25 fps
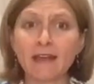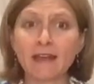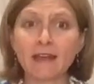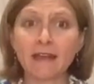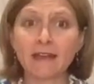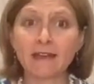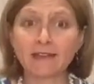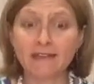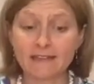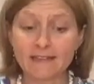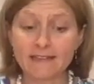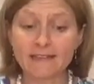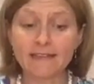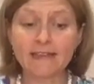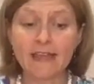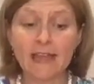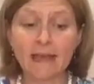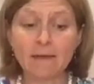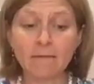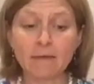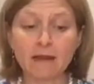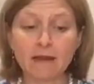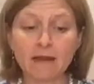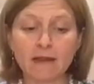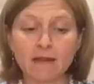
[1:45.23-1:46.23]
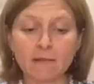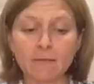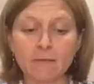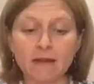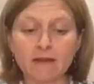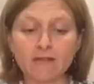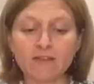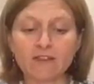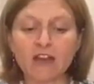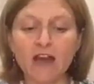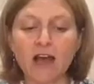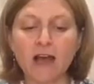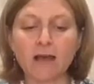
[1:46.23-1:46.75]
It did take me a little bit
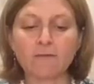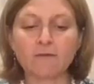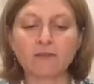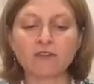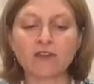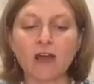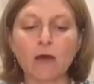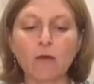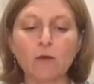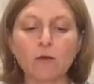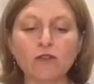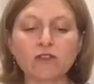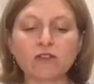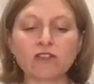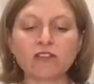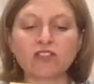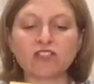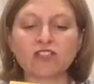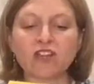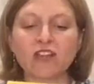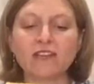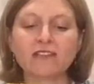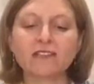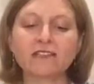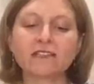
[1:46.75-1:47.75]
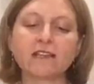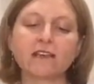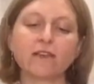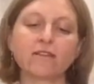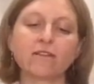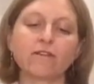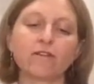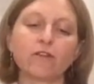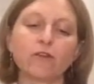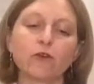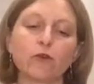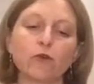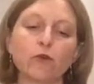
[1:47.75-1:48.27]
of time, so I would suggest,
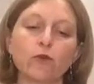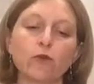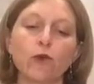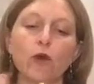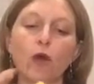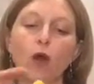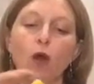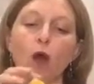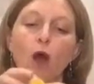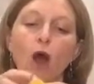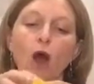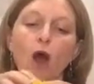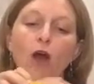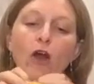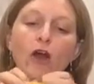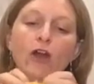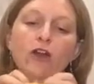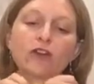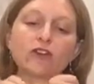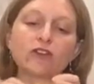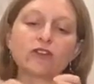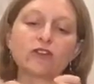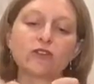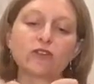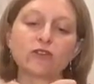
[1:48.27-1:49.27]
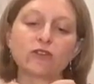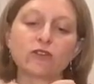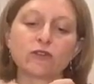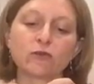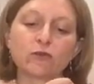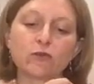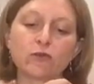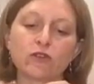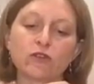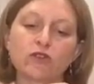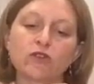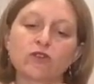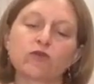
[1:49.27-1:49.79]
if you are going to do this
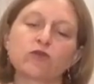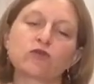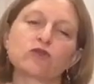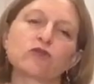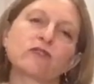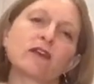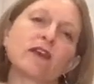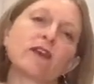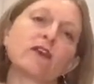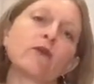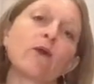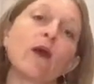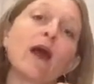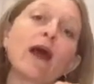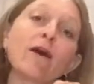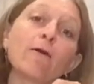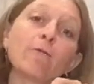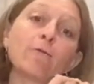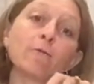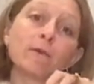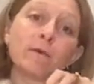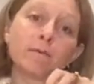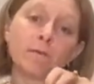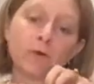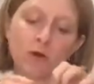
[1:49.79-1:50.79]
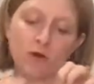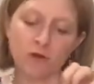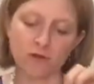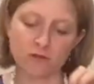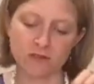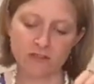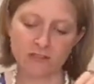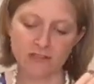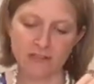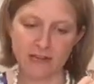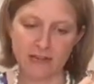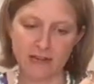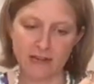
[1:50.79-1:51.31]
with the children, that you help them
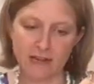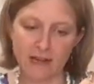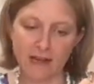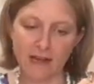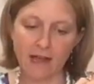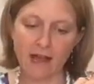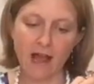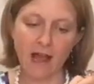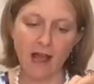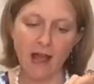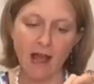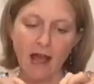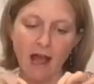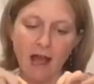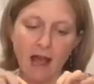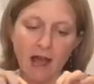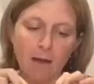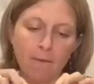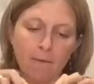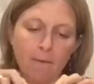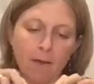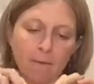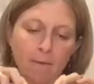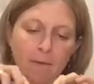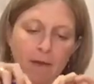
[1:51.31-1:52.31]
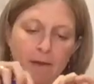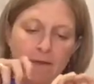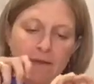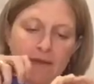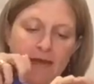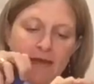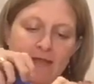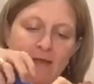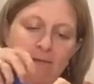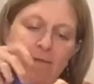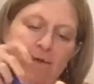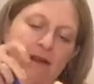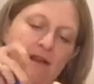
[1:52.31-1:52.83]
concertina and maybe
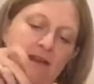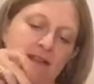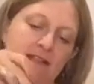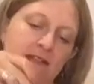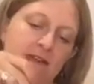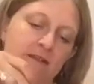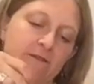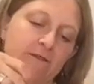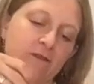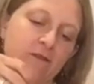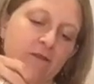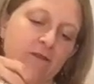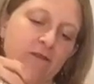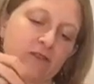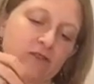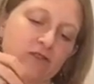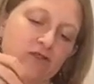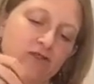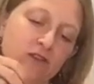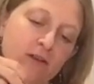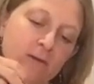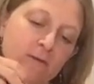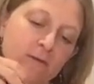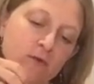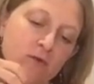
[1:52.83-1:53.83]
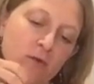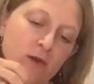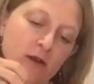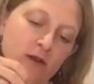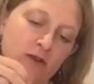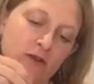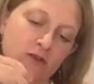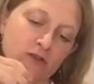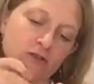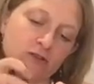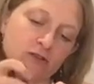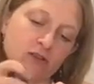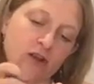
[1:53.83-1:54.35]
get them cutting a few of the strips while
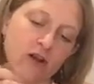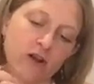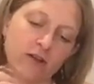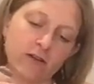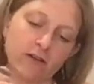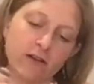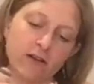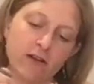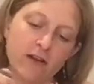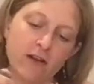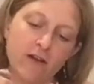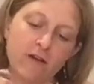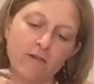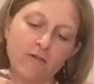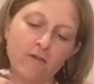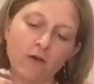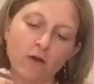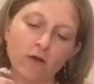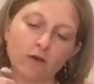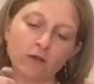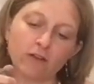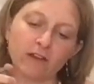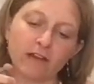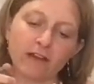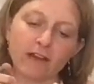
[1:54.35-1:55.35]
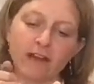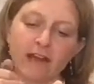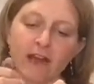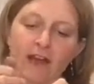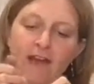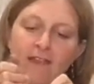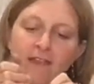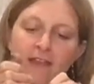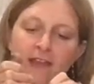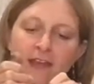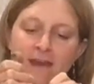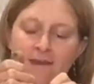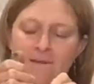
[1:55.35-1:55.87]
you start folding,
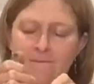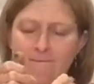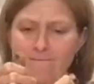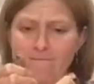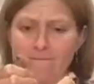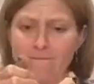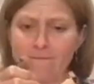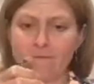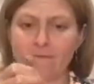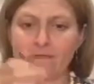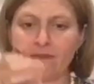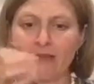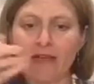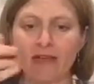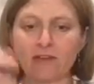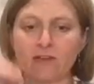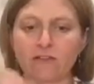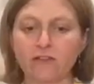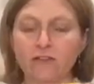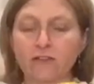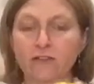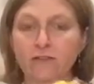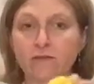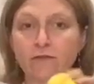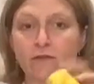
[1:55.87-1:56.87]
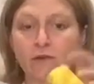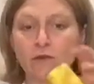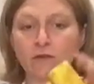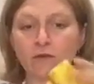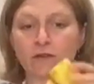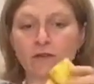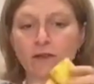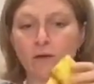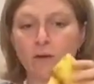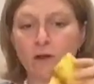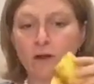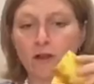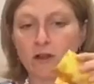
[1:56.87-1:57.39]
and then they can do some
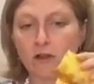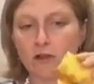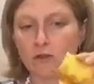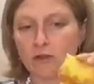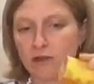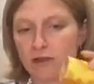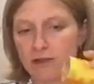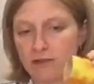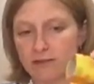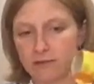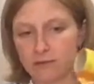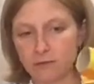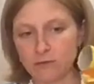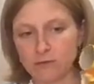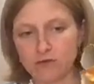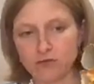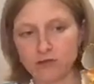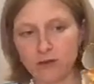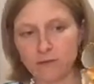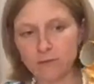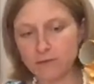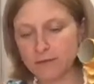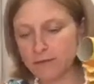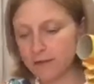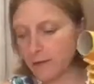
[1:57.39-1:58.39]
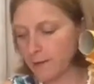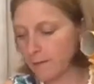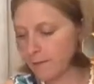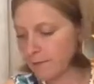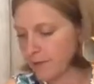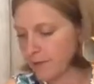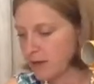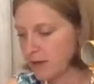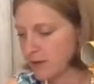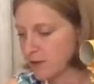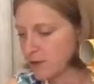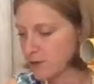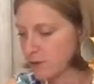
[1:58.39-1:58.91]
folding while you cut some strips.
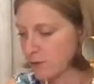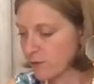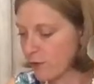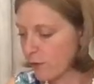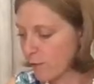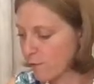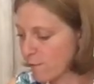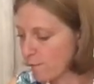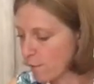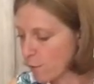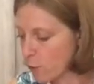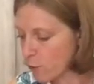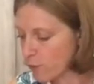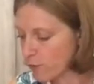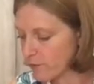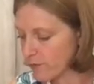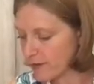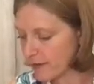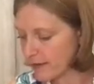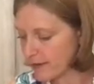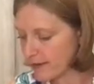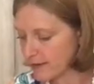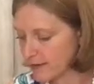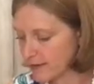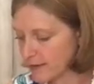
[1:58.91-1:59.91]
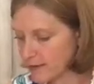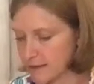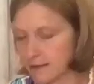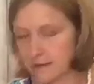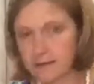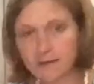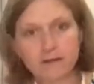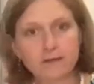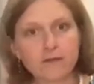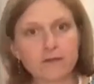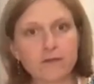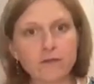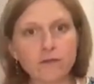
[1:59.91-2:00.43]
So we've got 4 of these
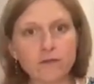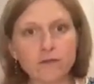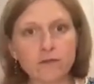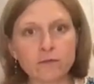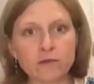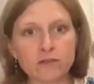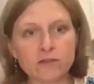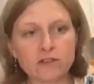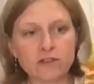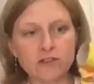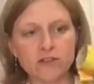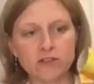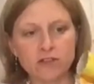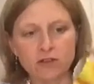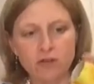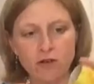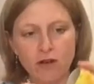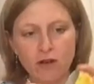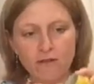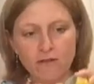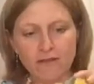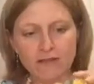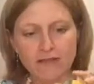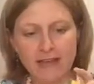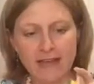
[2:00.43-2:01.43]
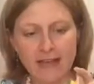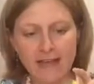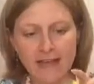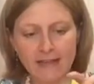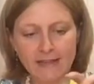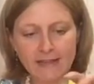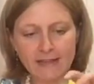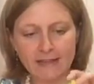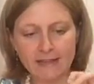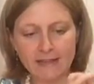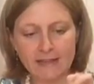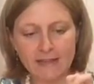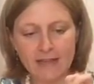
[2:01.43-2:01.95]
for Mr. Giraffe's
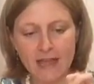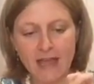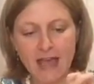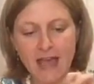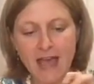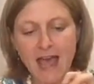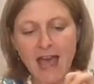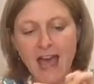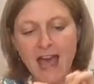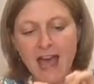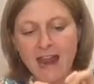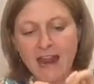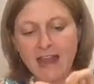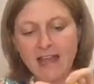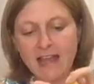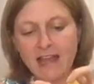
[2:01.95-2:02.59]
legs. And